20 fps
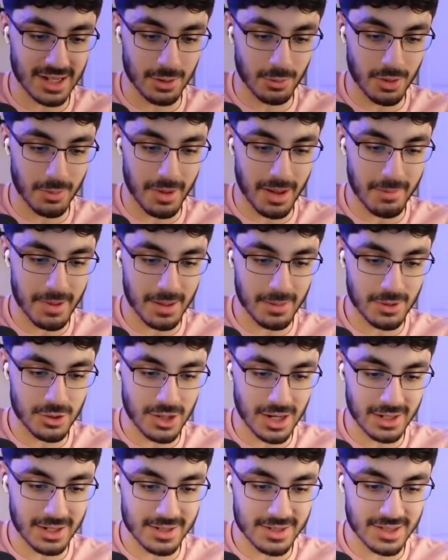of want my baby
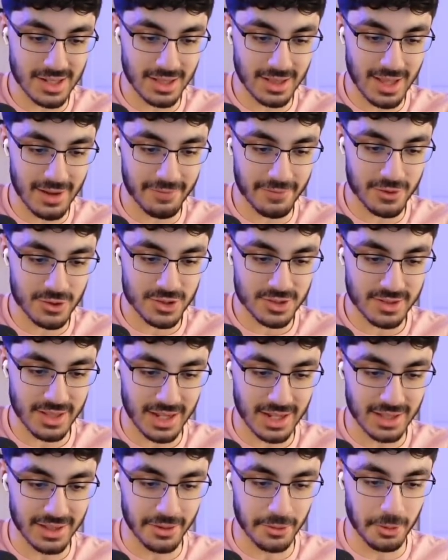dragon to stay alive for just like
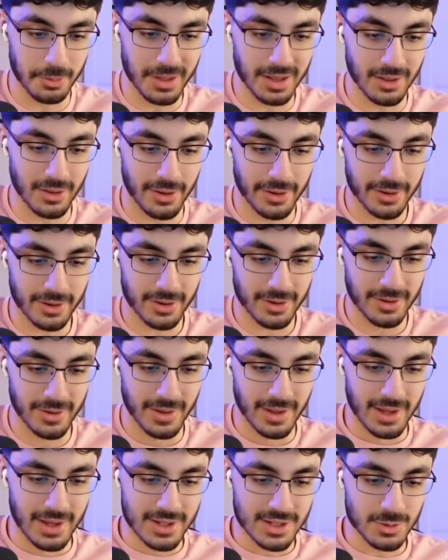a little bit longer
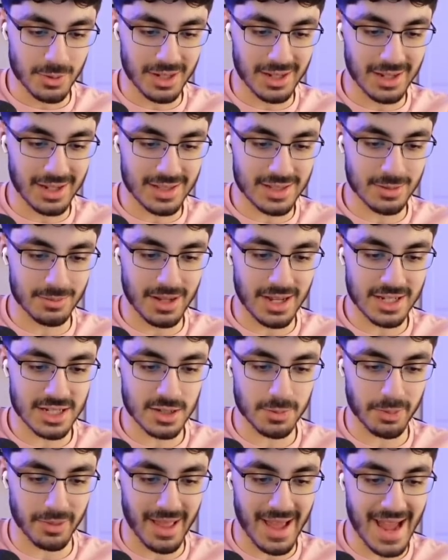so we can get some nice
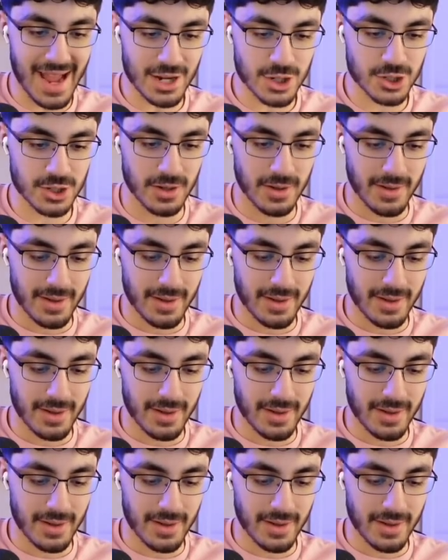splash.